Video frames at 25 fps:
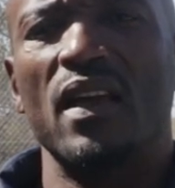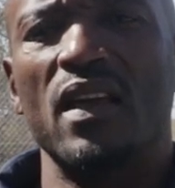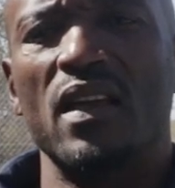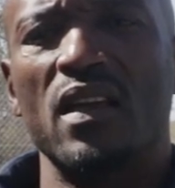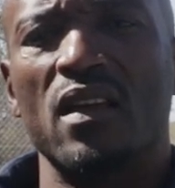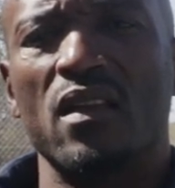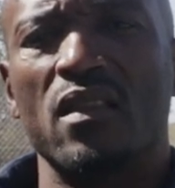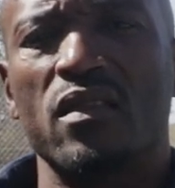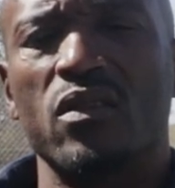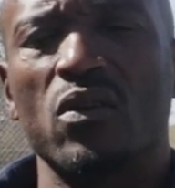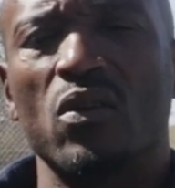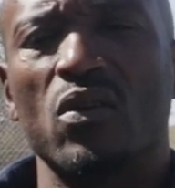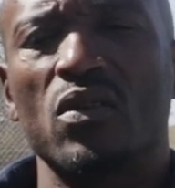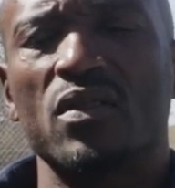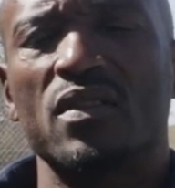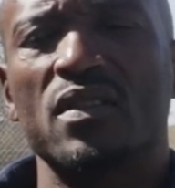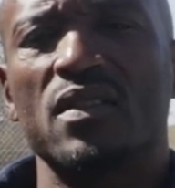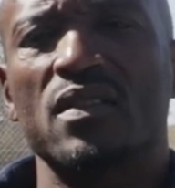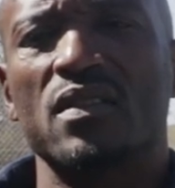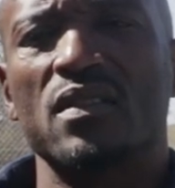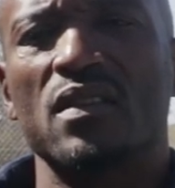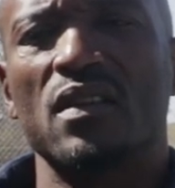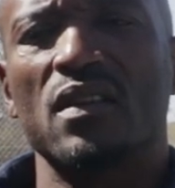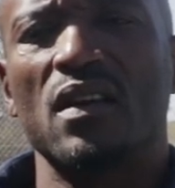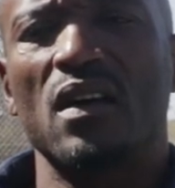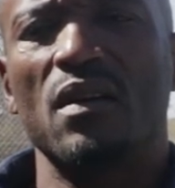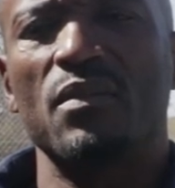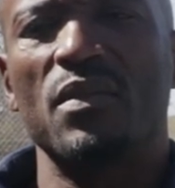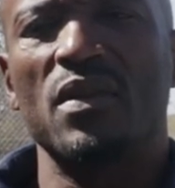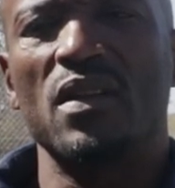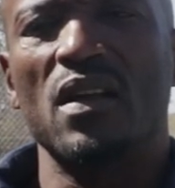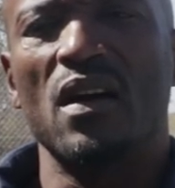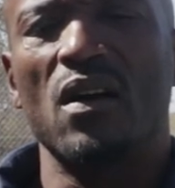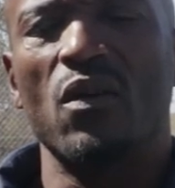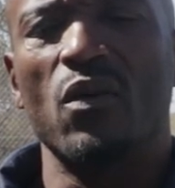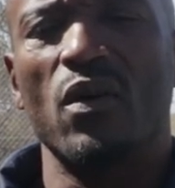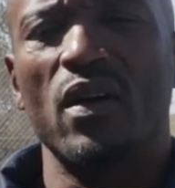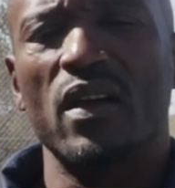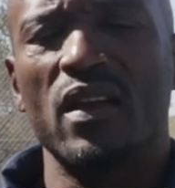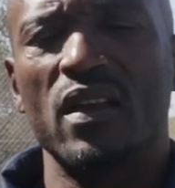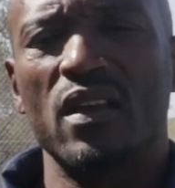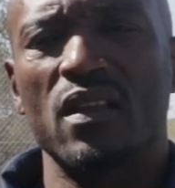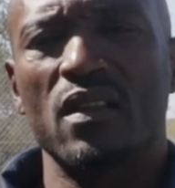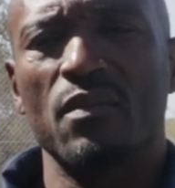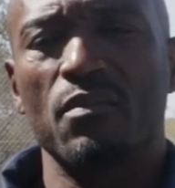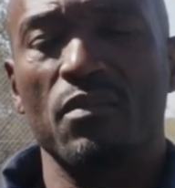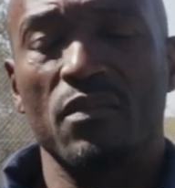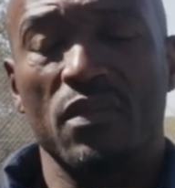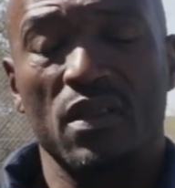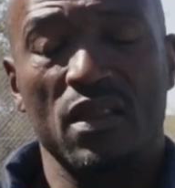ethos. I mean,
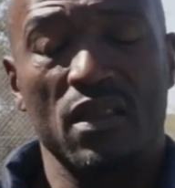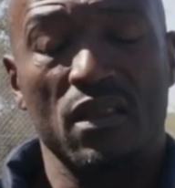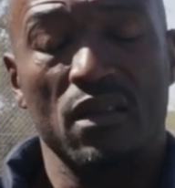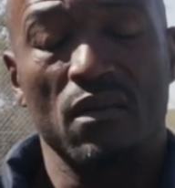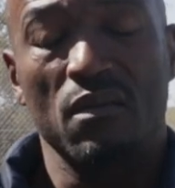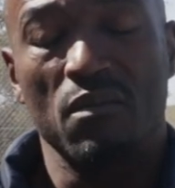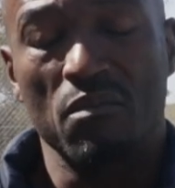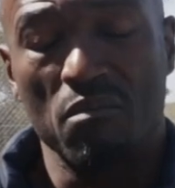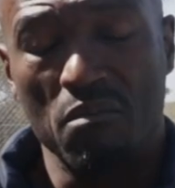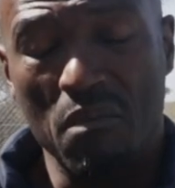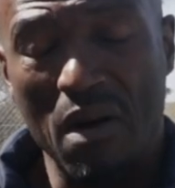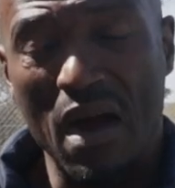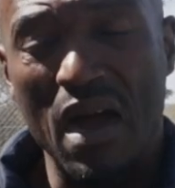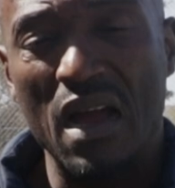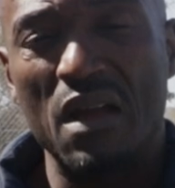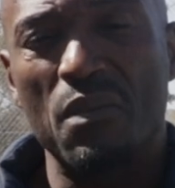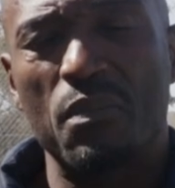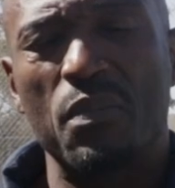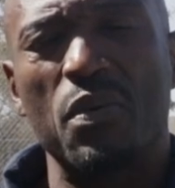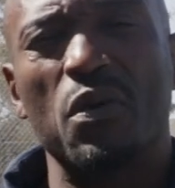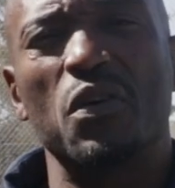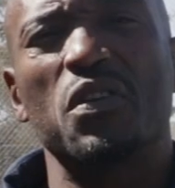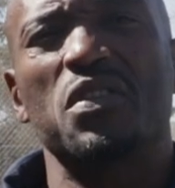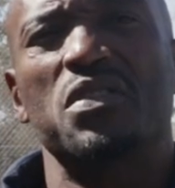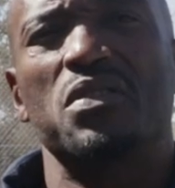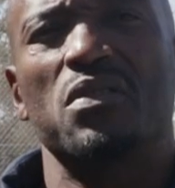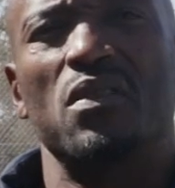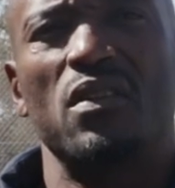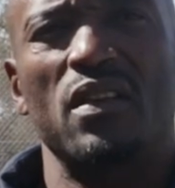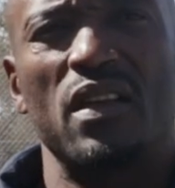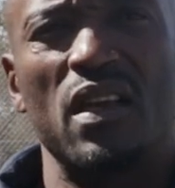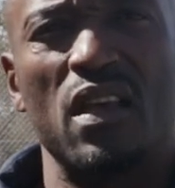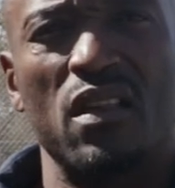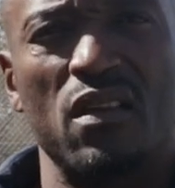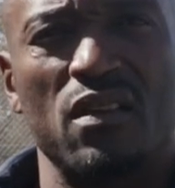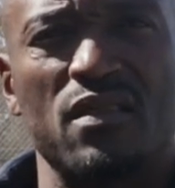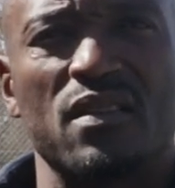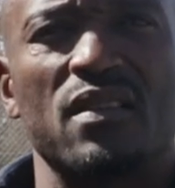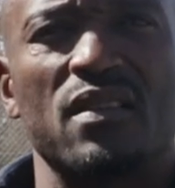my personal ethos